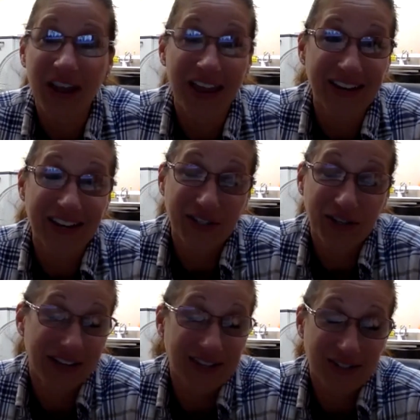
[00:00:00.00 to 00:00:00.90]
and
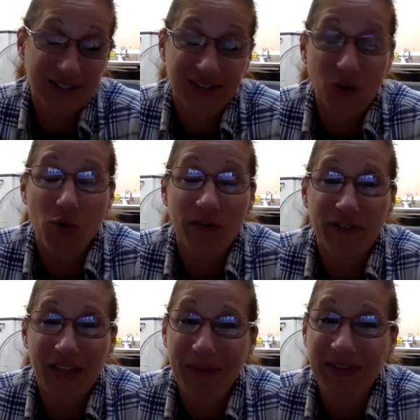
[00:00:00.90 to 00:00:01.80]
it's cool for
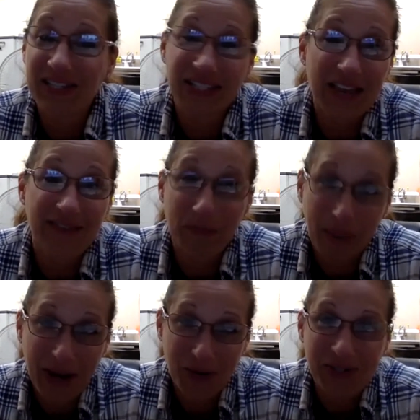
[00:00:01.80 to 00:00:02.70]
them because it's saving
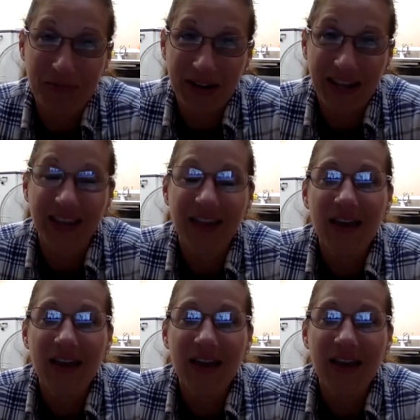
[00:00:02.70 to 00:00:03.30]
Penquis money.